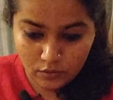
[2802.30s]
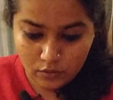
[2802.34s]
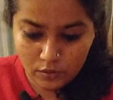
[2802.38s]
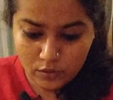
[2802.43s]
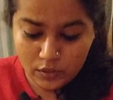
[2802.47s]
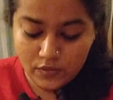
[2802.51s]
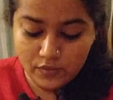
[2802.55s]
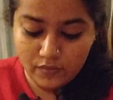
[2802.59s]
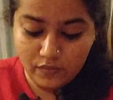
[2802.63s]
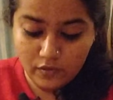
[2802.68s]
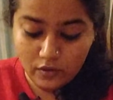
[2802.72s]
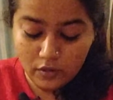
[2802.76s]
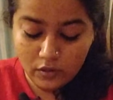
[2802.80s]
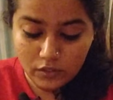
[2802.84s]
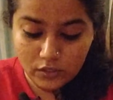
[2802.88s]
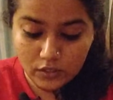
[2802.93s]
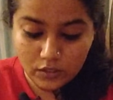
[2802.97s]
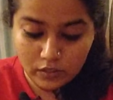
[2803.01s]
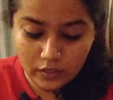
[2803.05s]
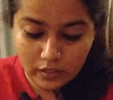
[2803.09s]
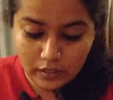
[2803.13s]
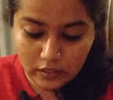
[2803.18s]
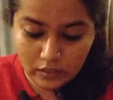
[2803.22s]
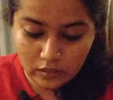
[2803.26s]
first
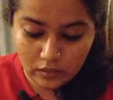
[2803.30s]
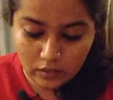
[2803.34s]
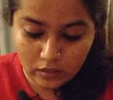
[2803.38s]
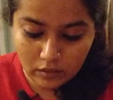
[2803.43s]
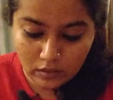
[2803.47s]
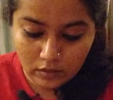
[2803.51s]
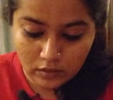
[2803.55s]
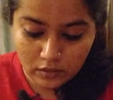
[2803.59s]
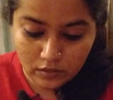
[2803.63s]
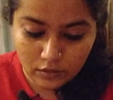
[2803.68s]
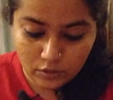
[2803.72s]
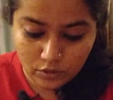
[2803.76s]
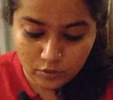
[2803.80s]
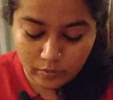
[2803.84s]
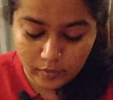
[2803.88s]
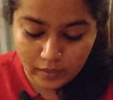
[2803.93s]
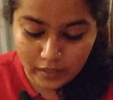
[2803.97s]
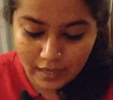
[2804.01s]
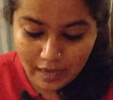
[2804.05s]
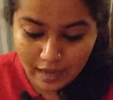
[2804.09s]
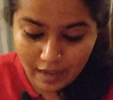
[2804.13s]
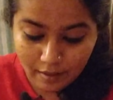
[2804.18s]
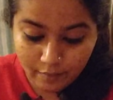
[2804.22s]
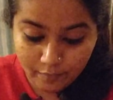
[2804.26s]
you need to learn to
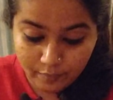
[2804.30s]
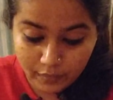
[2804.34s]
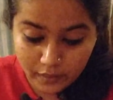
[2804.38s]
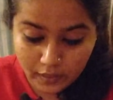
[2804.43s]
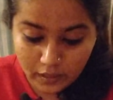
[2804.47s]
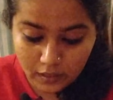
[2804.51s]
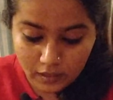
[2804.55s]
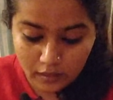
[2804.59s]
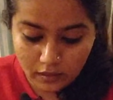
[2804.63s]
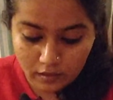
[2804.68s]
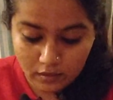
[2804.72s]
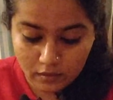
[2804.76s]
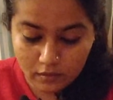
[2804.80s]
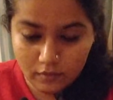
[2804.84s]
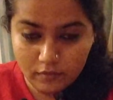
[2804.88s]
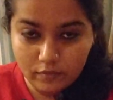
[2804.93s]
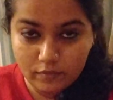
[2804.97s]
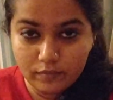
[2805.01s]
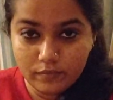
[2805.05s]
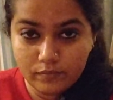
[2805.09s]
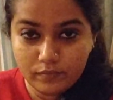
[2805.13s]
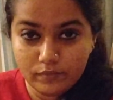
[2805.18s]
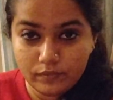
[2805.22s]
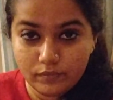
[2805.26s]
be happy
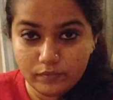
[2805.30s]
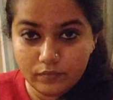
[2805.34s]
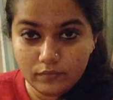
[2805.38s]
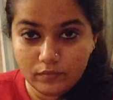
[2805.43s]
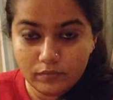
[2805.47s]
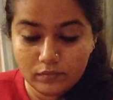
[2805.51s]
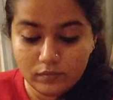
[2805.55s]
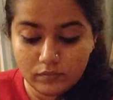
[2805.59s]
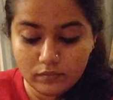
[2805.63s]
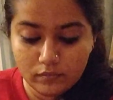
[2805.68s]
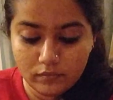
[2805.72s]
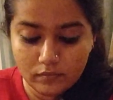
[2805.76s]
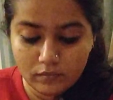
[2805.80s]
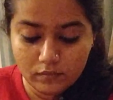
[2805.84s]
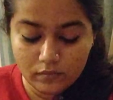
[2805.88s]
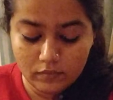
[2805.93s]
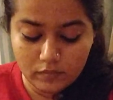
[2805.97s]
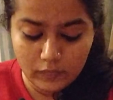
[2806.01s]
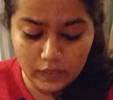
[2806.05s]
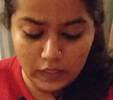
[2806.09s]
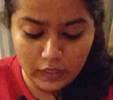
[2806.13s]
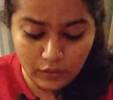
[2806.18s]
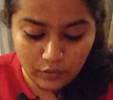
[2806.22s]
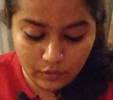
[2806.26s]

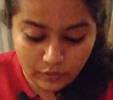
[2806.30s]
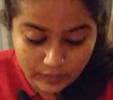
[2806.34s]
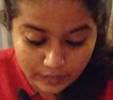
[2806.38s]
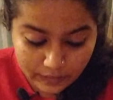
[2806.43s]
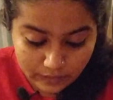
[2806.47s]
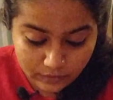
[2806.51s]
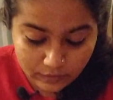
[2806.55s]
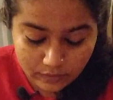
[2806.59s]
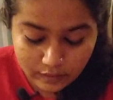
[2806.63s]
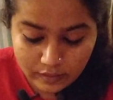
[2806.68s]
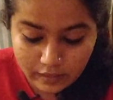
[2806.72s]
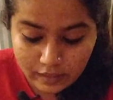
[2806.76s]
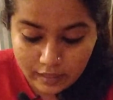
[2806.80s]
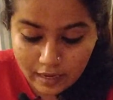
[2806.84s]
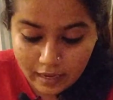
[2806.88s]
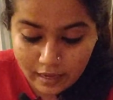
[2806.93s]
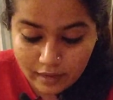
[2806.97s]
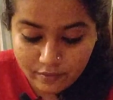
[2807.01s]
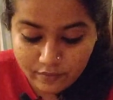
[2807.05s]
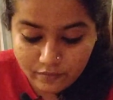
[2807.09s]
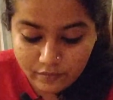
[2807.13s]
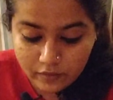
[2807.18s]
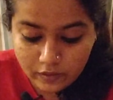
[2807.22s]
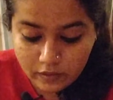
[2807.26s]
in your day-to-day
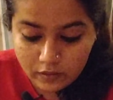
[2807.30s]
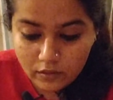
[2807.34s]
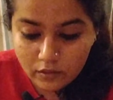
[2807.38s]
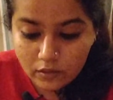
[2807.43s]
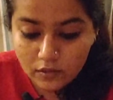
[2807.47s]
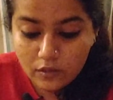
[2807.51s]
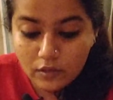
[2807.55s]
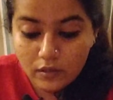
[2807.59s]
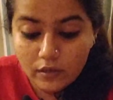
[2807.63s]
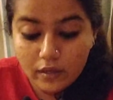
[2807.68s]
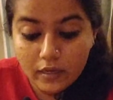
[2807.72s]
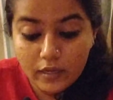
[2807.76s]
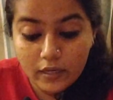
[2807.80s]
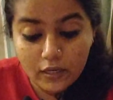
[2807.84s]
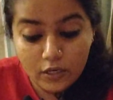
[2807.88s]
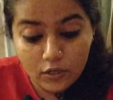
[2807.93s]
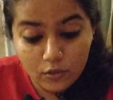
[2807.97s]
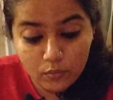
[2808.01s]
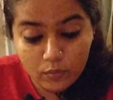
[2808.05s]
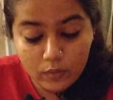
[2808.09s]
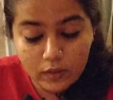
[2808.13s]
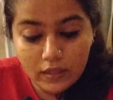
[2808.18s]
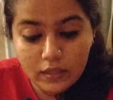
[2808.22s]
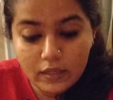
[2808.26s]
life, and
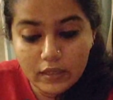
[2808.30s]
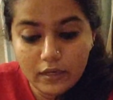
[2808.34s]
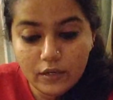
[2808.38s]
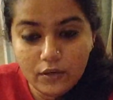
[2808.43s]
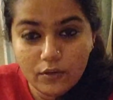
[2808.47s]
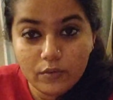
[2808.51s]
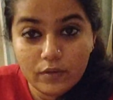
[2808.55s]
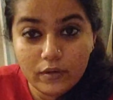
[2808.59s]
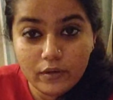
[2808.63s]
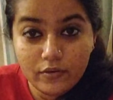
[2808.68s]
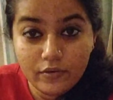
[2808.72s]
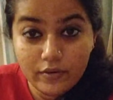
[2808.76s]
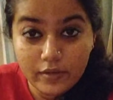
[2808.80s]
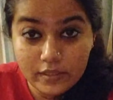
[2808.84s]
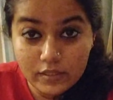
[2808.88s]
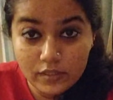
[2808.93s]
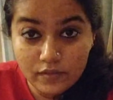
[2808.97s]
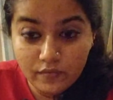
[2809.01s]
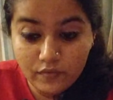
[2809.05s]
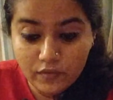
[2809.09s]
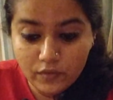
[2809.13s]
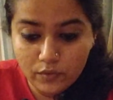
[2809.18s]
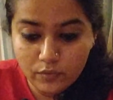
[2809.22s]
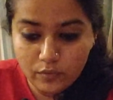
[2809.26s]
you will, and you'll address
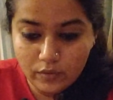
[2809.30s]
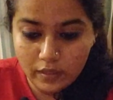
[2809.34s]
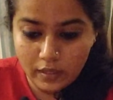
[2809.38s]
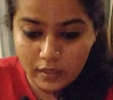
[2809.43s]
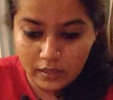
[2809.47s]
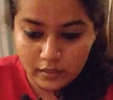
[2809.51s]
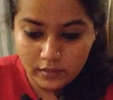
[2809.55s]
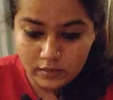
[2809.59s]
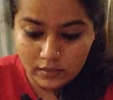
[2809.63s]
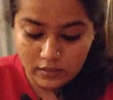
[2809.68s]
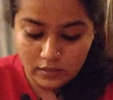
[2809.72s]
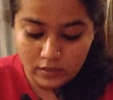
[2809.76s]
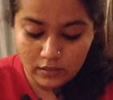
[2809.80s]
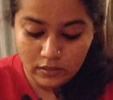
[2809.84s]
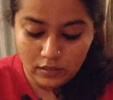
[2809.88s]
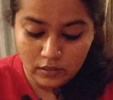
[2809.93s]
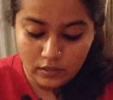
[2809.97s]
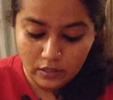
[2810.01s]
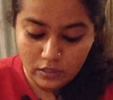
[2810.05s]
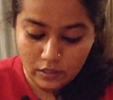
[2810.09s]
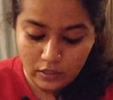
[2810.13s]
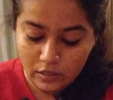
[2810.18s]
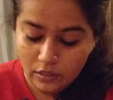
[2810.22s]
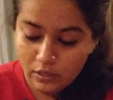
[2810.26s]
a few things, and
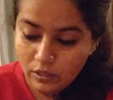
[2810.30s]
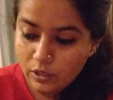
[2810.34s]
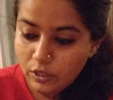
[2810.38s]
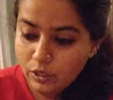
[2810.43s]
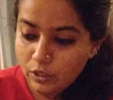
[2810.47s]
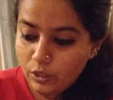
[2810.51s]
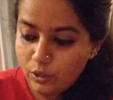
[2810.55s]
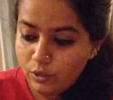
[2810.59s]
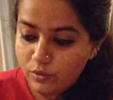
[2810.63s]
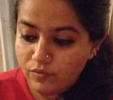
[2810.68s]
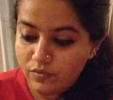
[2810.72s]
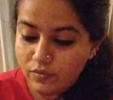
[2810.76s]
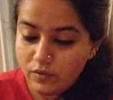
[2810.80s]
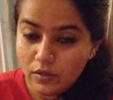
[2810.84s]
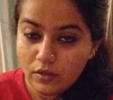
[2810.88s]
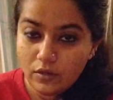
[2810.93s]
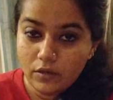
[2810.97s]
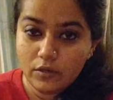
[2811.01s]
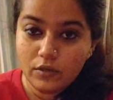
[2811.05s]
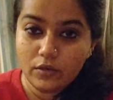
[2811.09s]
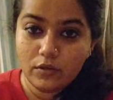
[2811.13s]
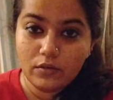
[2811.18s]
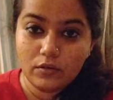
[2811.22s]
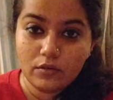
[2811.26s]
you've
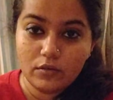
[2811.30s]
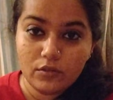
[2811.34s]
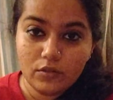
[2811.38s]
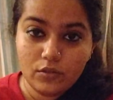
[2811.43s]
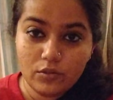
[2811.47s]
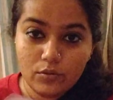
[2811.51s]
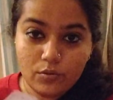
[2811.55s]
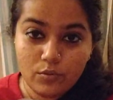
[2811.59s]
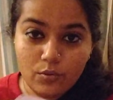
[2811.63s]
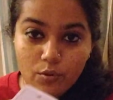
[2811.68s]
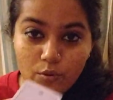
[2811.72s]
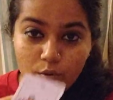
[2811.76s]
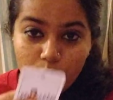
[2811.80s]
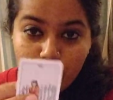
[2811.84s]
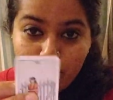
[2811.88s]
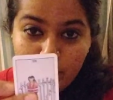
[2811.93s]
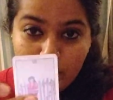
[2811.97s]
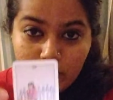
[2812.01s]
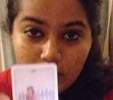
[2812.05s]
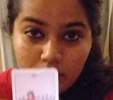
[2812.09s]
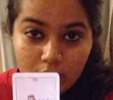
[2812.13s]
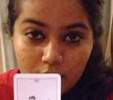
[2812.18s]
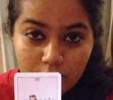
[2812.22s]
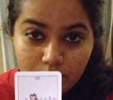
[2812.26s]
learned to
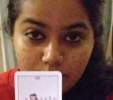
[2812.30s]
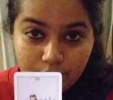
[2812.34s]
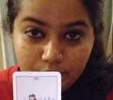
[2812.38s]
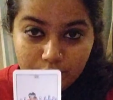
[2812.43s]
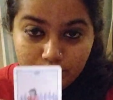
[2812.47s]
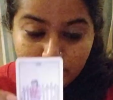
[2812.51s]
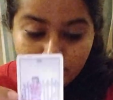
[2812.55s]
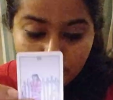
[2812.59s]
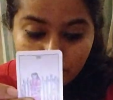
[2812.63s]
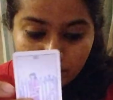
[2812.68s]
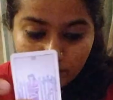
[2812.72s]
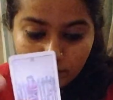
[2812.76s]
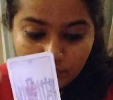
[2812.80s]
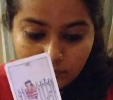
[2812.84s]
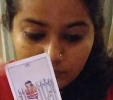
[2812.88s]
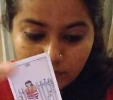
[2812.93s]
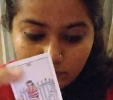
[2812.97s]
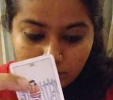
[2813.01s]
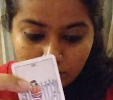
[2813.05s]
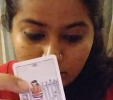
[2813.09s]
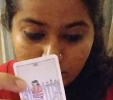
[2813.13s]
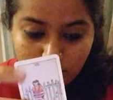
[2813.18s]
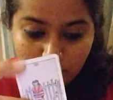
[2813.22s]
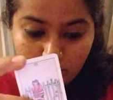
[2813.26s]
open
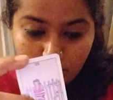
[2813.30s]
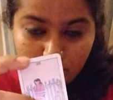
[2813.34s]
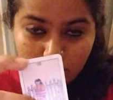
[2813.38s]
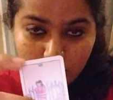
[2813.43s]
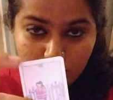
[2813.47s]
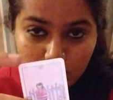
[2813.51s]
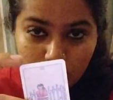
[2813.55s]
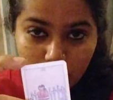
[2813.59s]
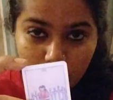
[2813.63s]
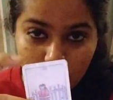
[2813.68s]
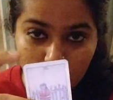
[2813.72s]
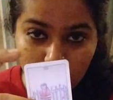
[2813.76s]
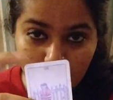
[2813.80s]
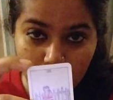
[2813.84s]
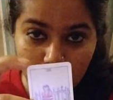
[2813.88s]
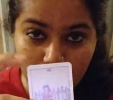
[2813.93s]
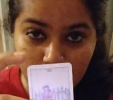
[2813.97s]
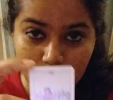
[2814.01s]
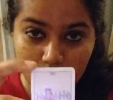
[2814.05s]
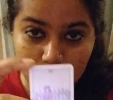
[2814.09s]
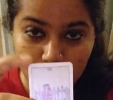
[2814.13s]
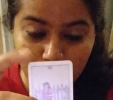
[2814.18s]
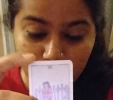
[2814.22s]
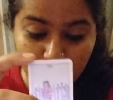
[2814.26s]

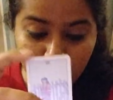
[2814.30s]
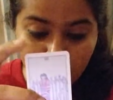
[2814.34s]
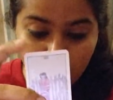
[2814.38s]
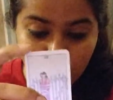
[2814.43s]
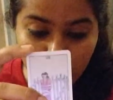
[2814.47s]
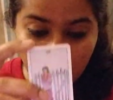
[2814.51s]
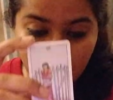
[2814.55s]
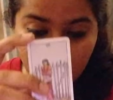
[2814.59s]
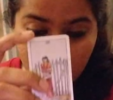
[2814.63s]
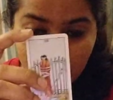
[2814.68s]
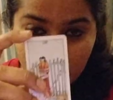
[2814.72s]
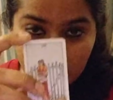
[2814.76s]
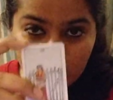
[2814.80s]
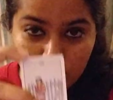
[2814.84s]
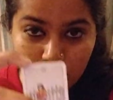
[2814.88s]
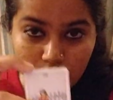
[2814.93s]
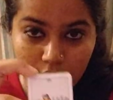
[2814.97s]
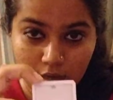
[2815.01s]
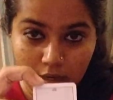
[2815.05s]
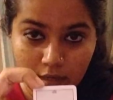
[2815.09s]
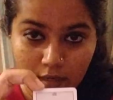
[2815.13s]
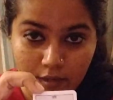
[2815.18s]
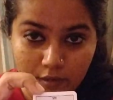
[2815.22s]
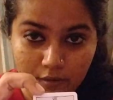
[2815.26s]
this from your eyes,
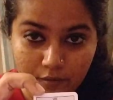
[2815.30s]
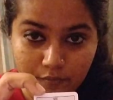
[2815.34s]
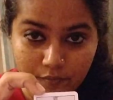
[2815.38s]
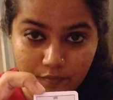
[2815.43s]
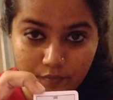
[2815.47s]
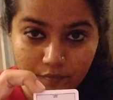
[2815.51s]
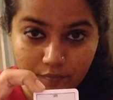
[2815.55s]
right?